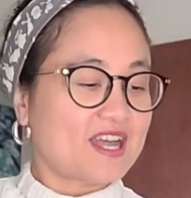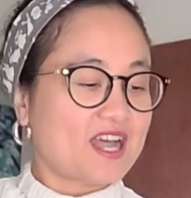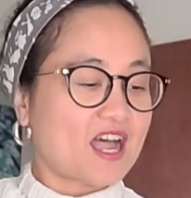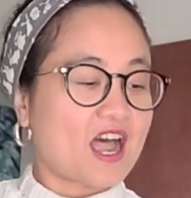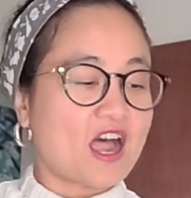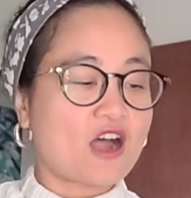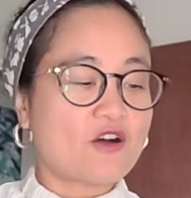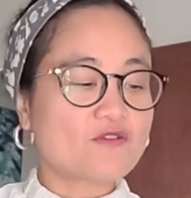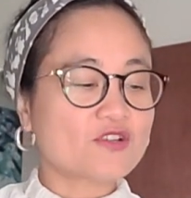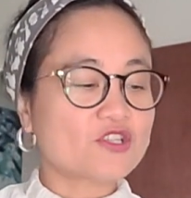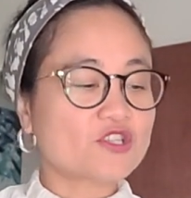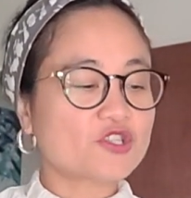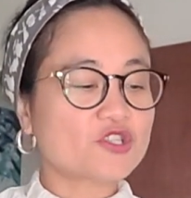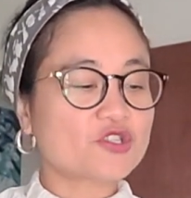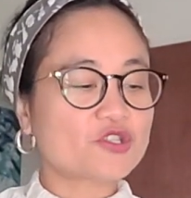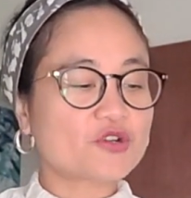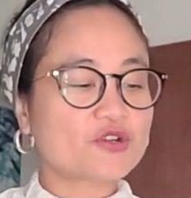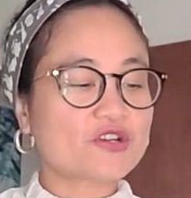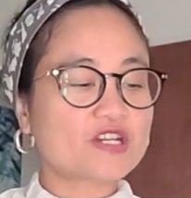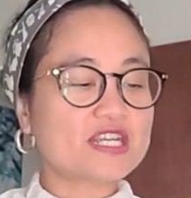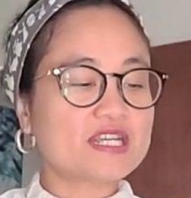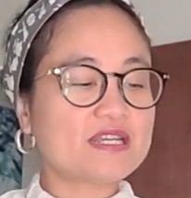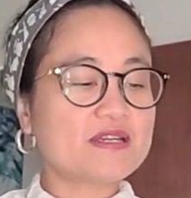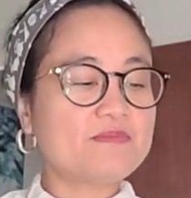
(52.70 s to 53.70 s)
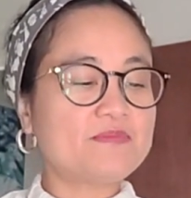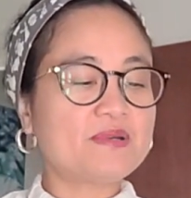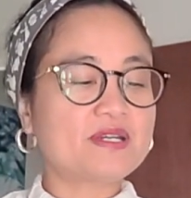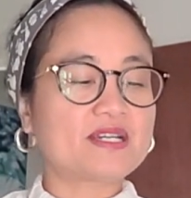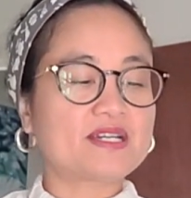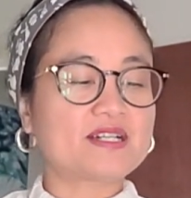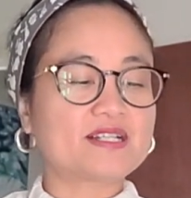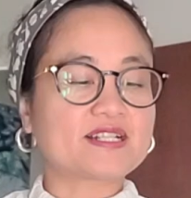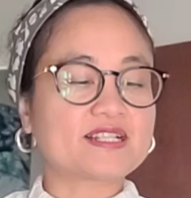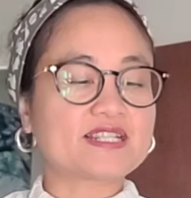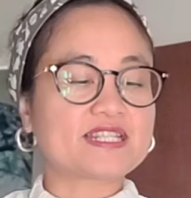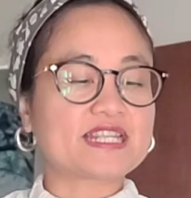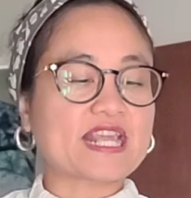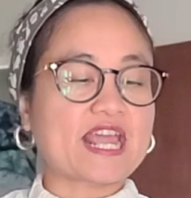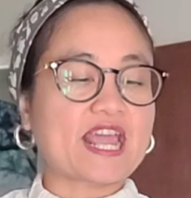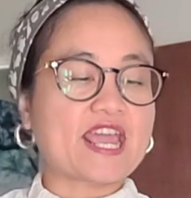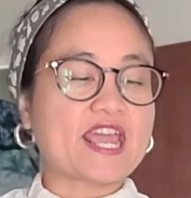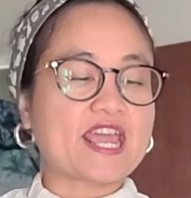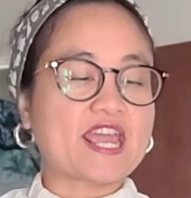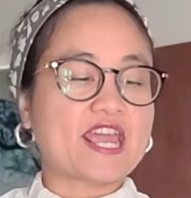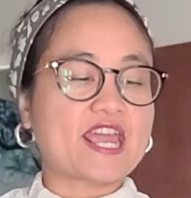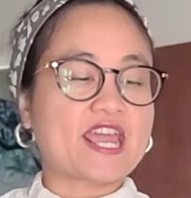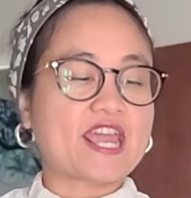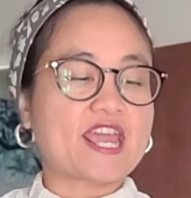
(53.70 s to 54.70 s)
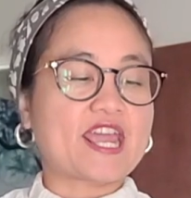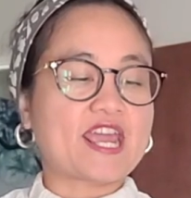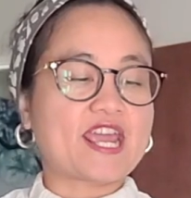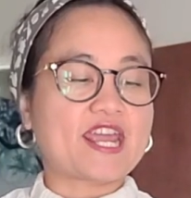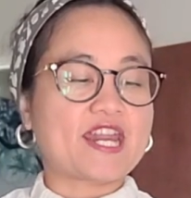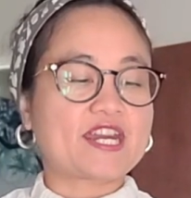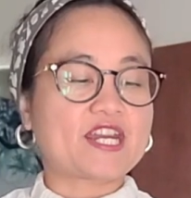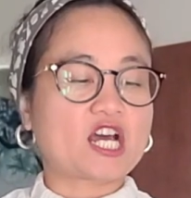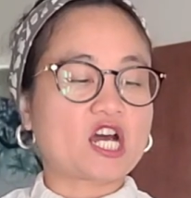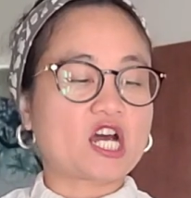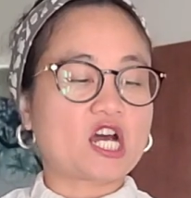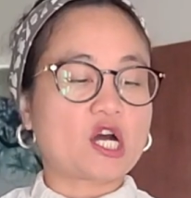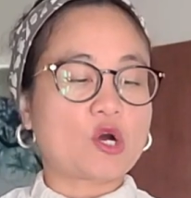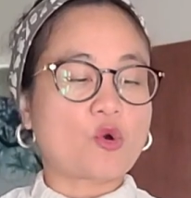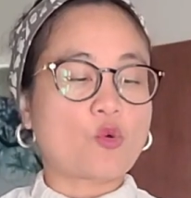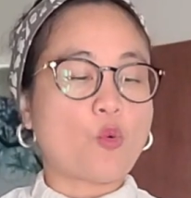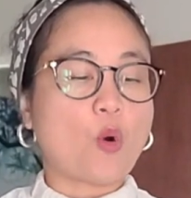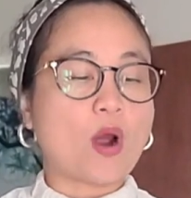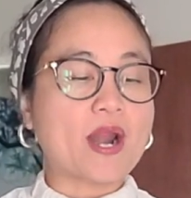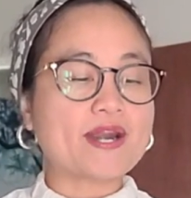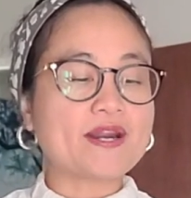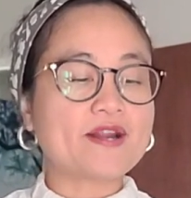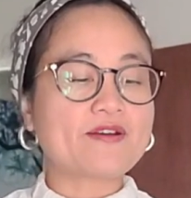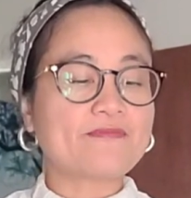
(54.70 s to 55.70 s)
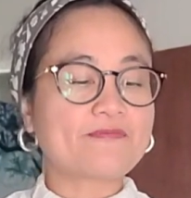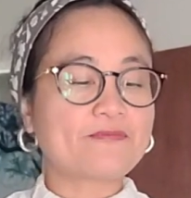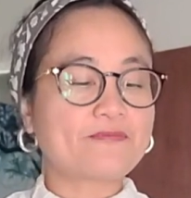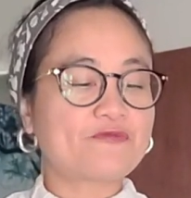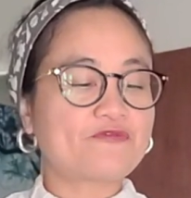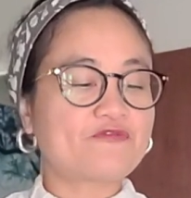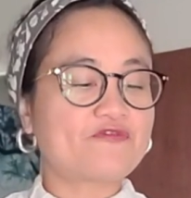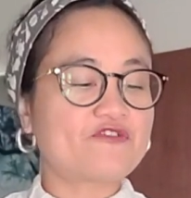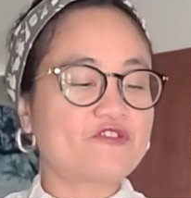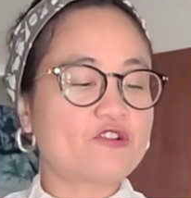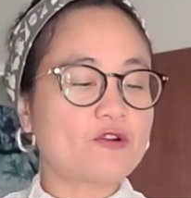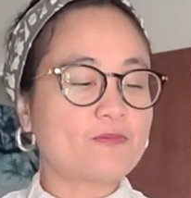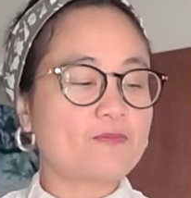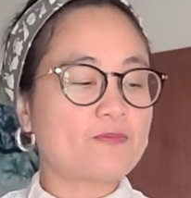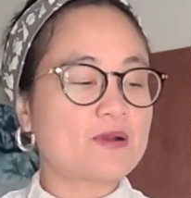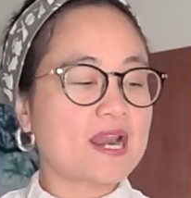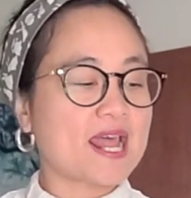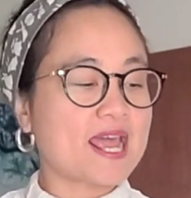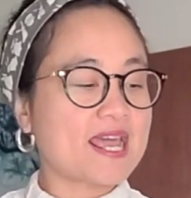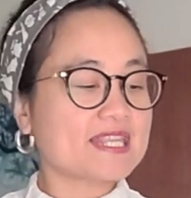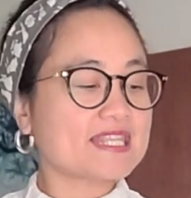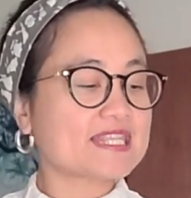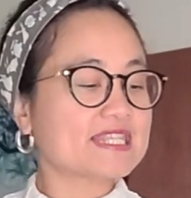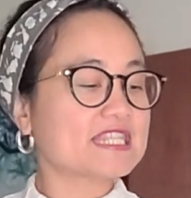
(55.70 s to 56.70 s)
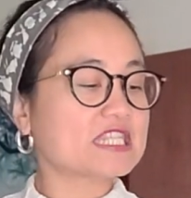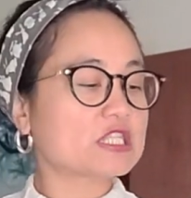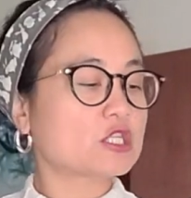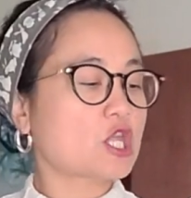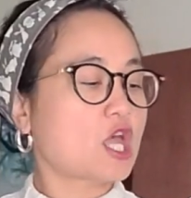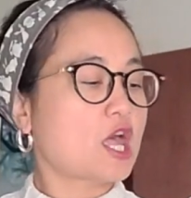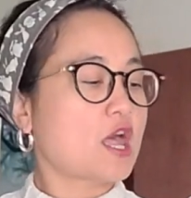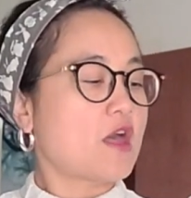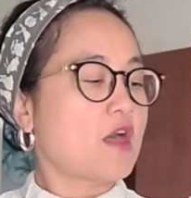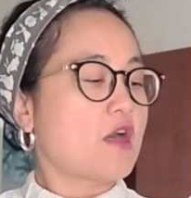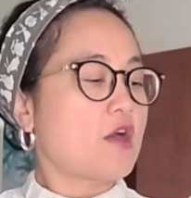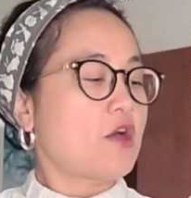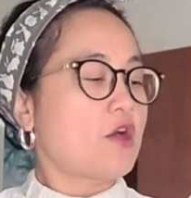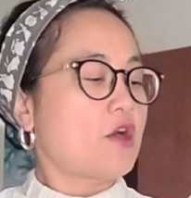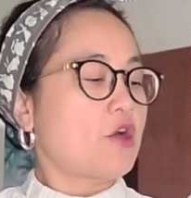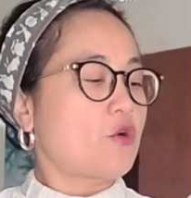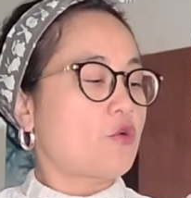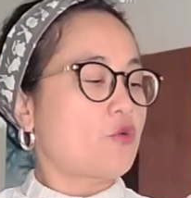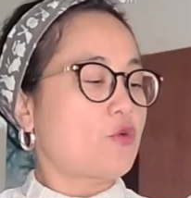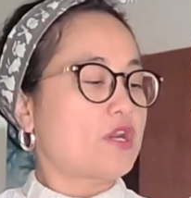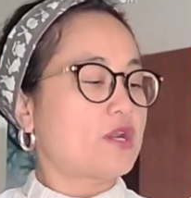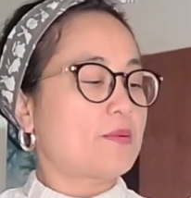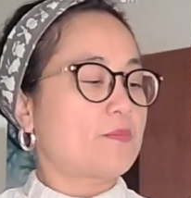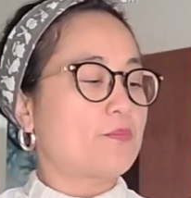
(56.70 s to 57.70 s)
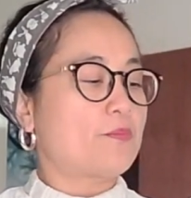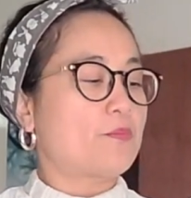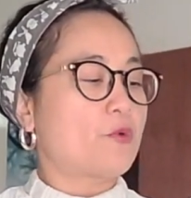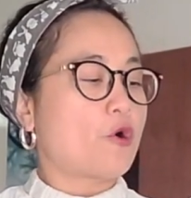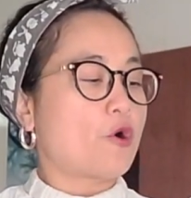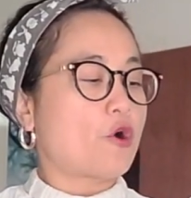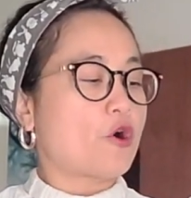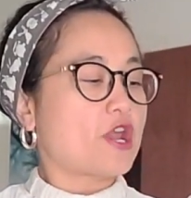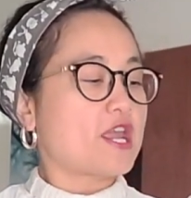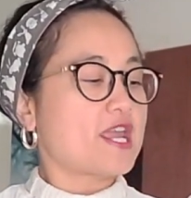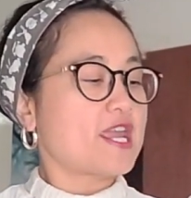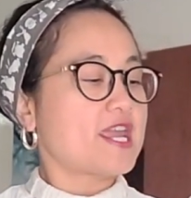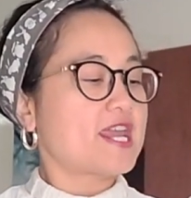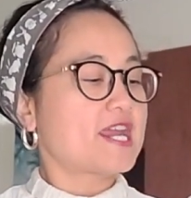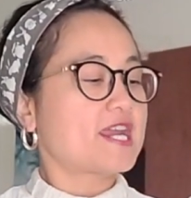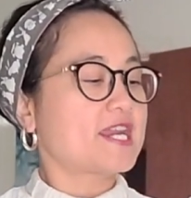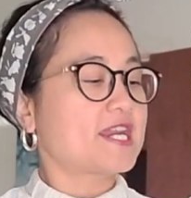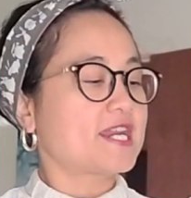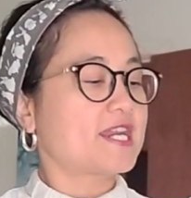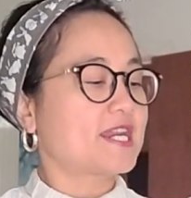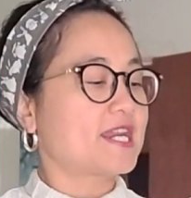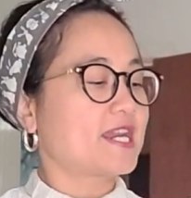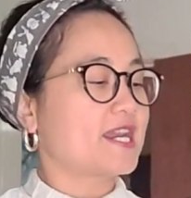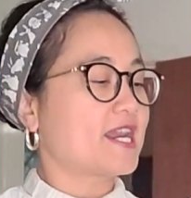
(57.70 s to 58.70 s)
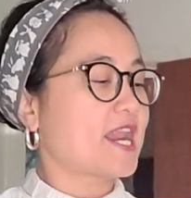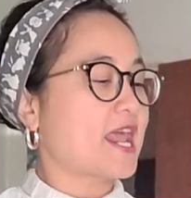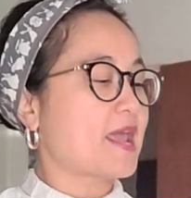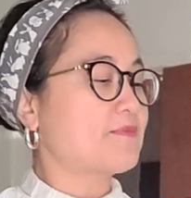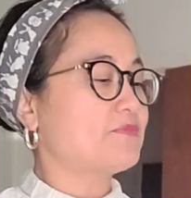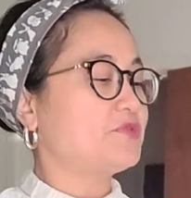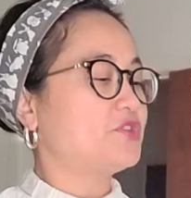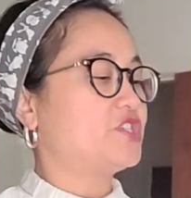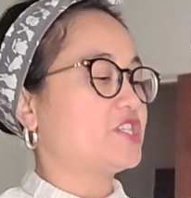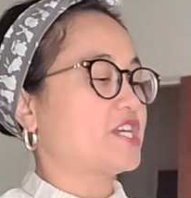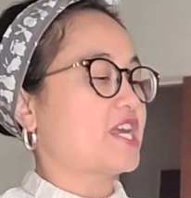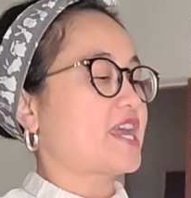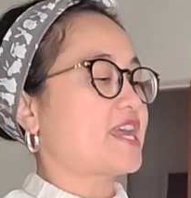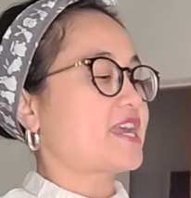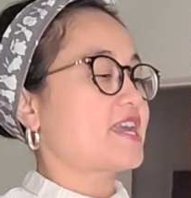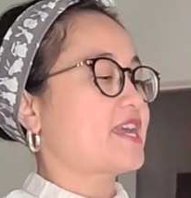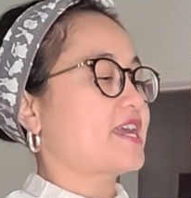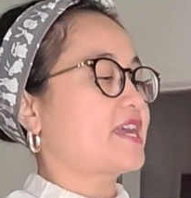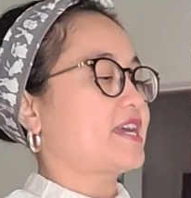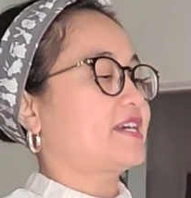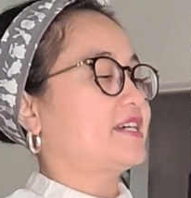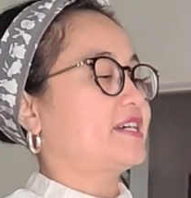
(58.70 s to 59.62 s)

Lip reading: Our story begins in a wonderful place with a boy named Jack